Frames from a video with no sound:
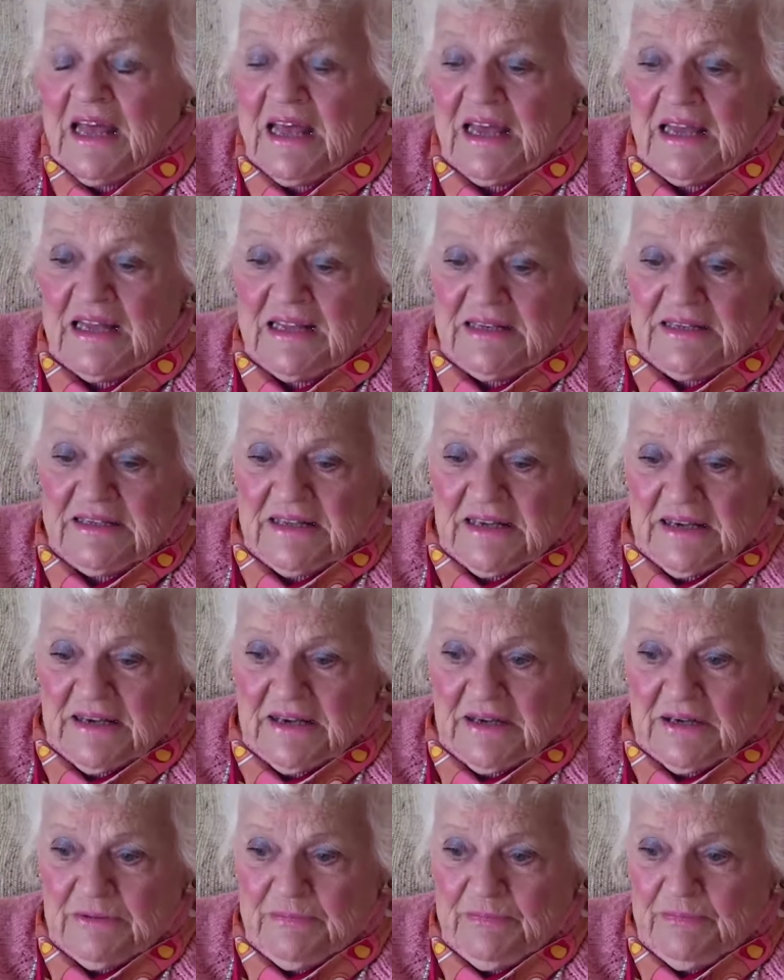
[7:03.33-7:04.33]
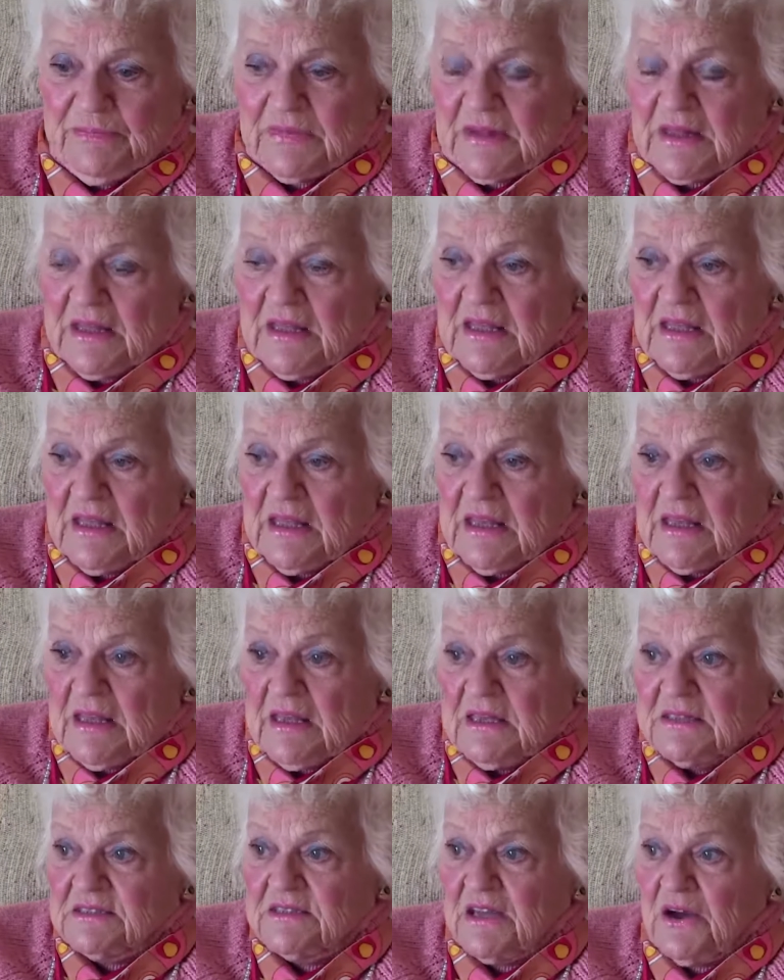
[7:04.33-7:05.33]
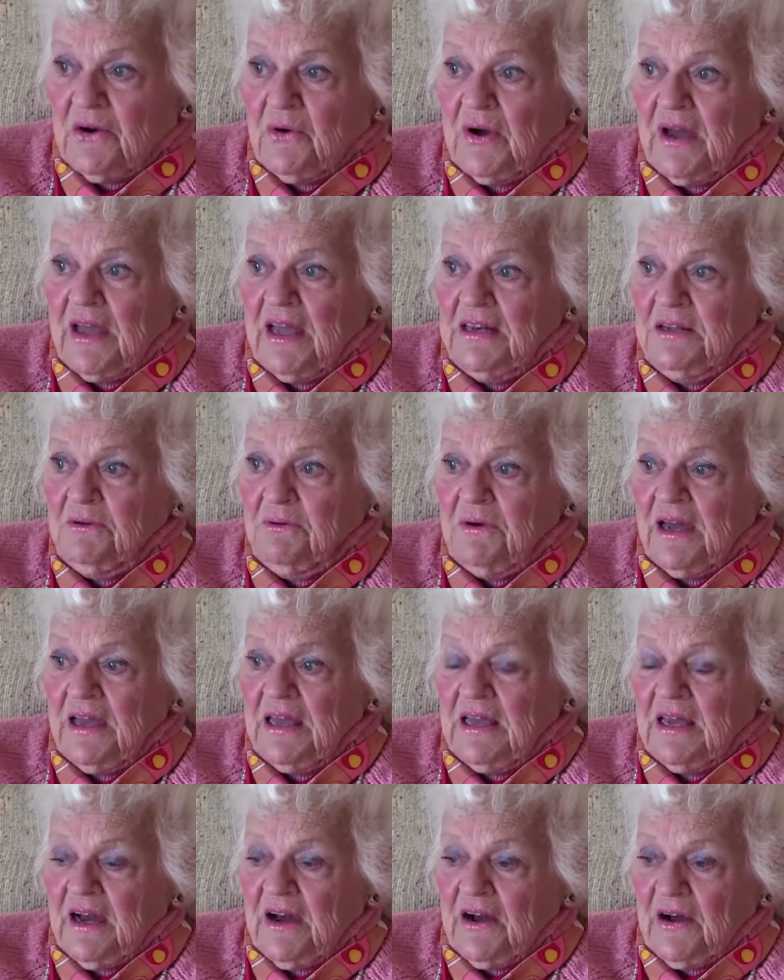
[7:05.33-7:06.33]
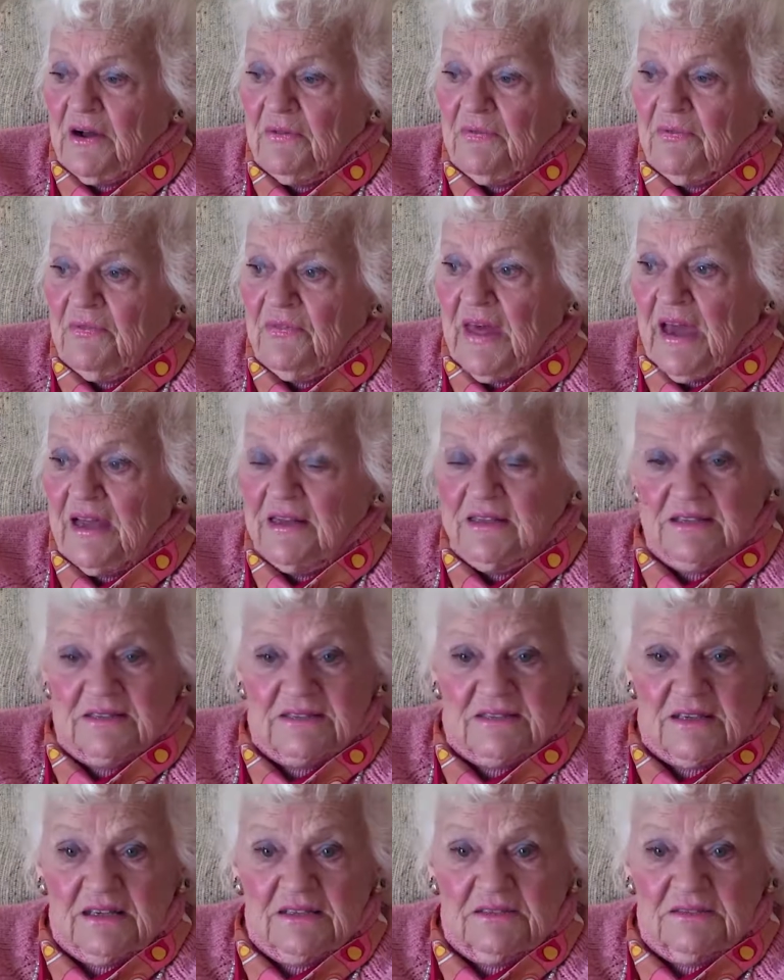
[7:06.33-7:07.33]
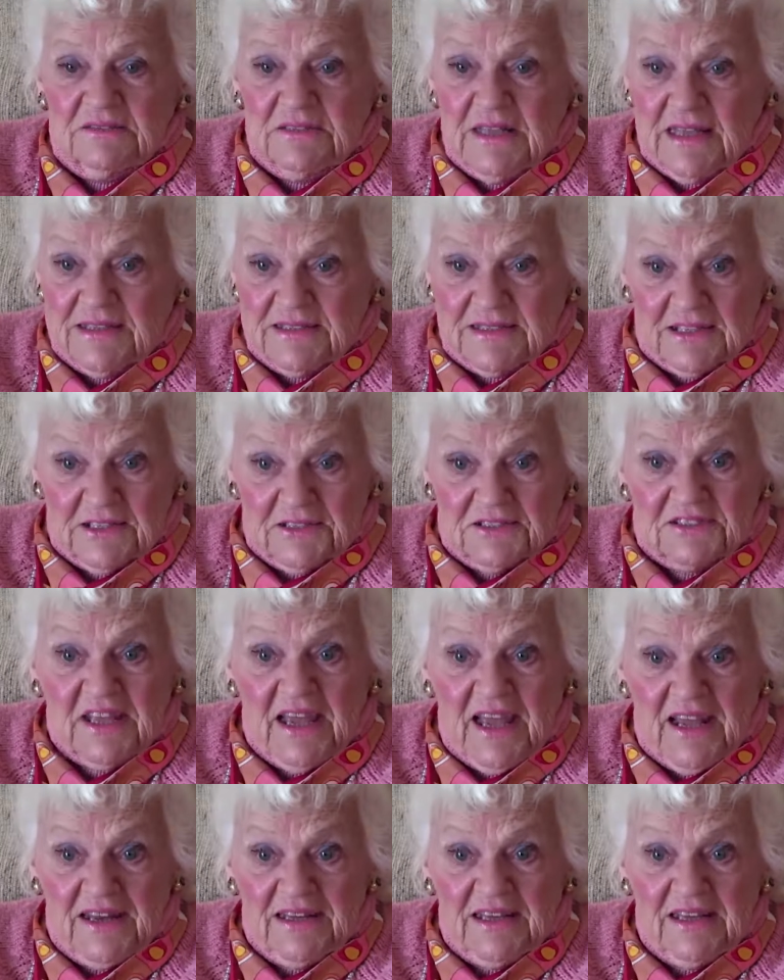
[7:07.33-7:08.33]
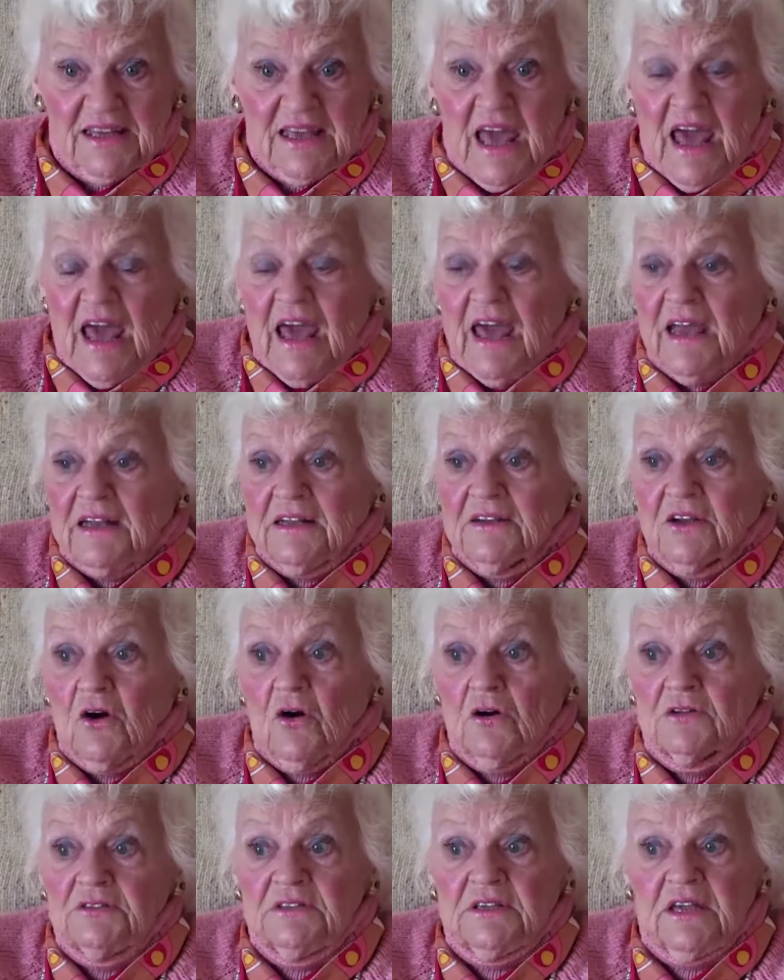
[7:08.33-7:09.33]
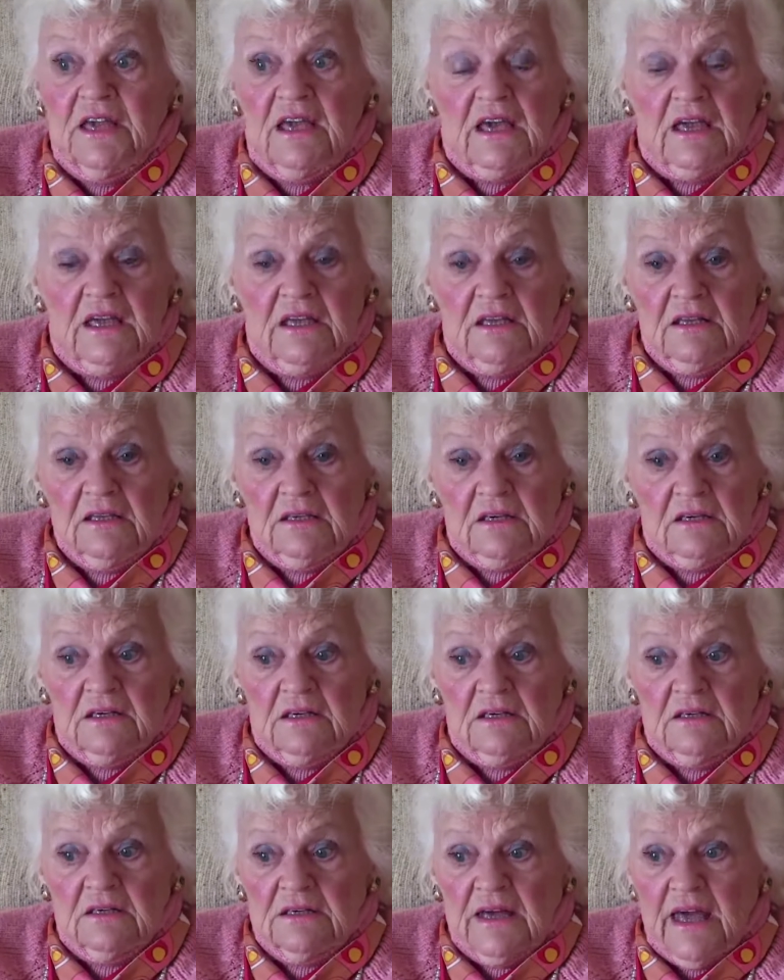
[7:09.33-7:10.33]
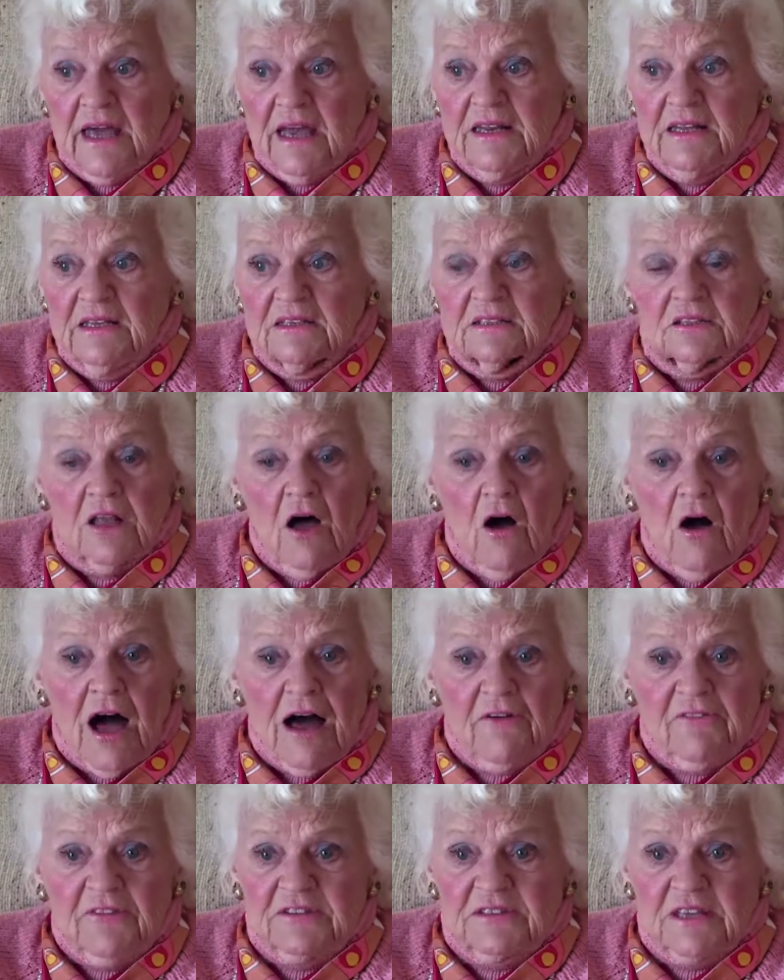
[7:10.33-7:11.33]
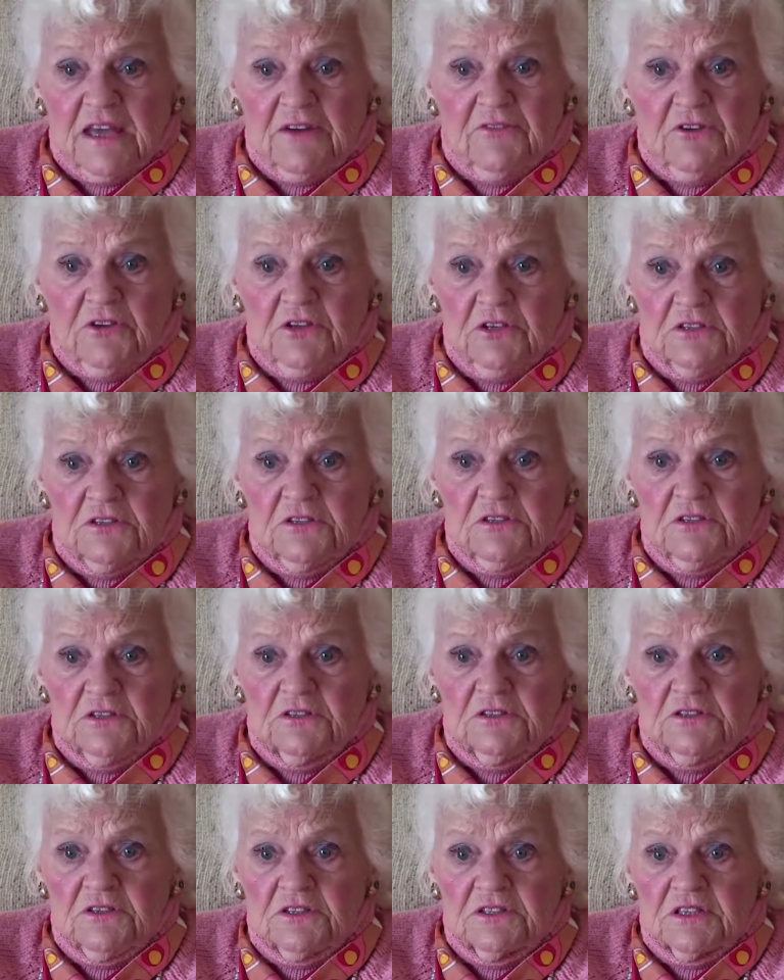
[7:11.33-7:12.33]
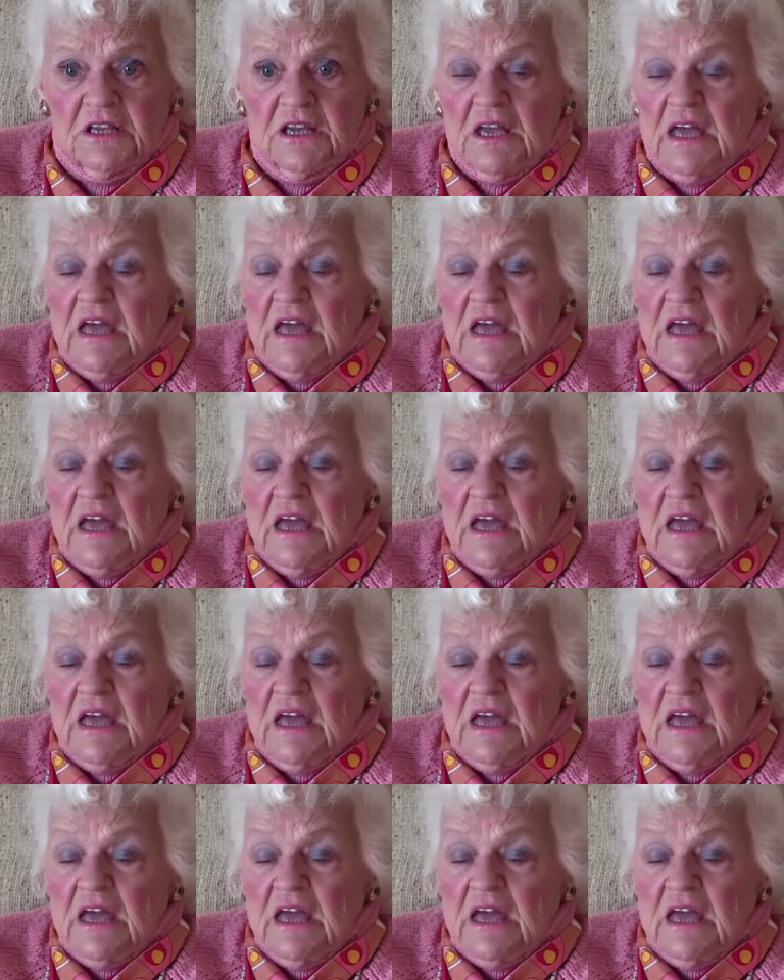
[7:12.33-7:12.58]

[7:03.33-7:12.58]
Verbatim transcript: And uh, so, anyway, uh, that is, uh, that's still standing. And Gordon Gay uh, had his law office there for years and years and years.